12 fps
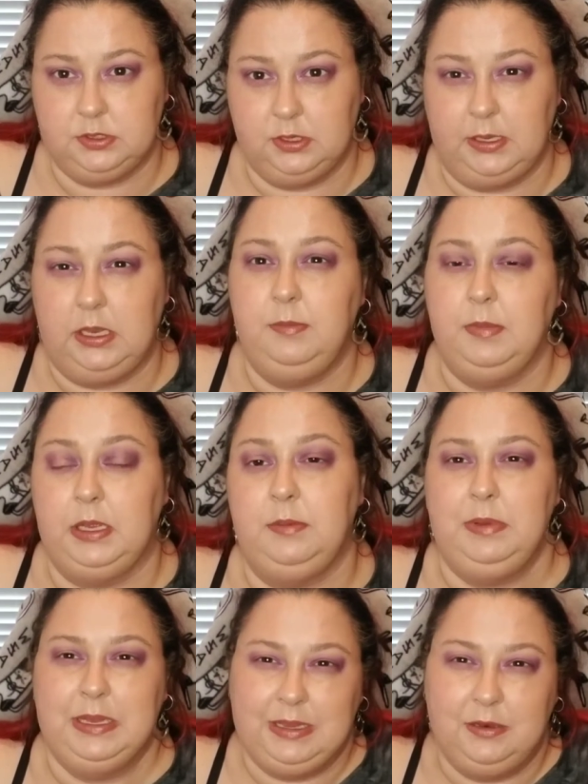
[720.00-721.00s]
like he might get
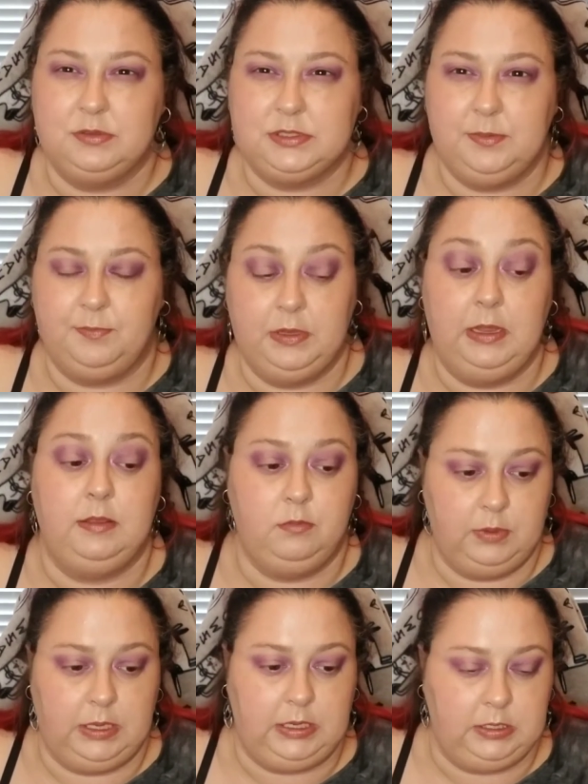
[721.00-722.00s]
me a little something, and then
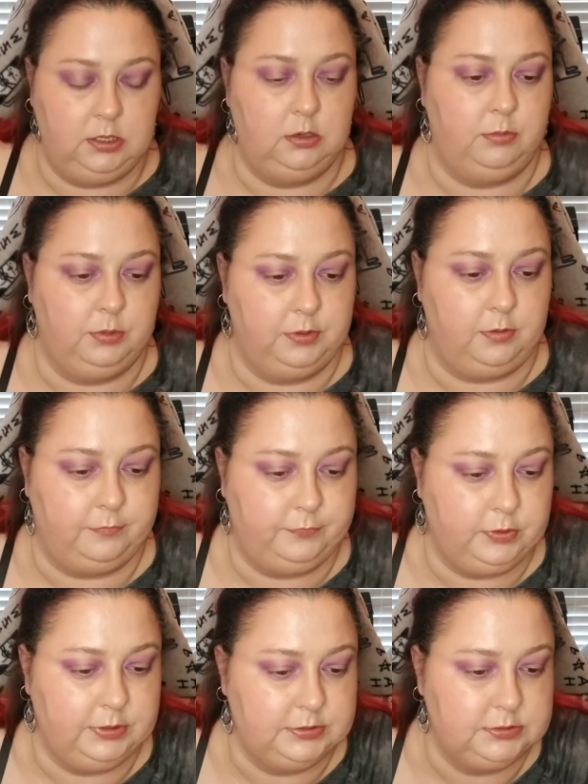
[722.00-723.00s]
we eat dinner with our
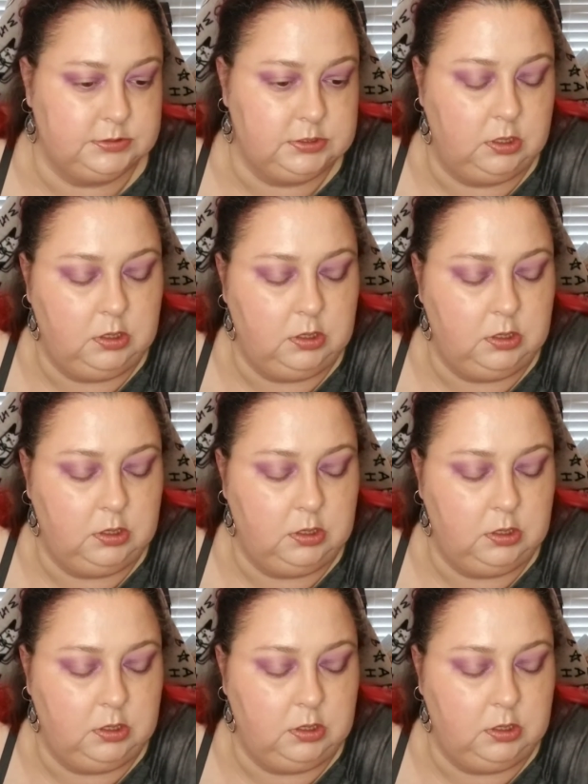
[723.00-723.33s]
friends.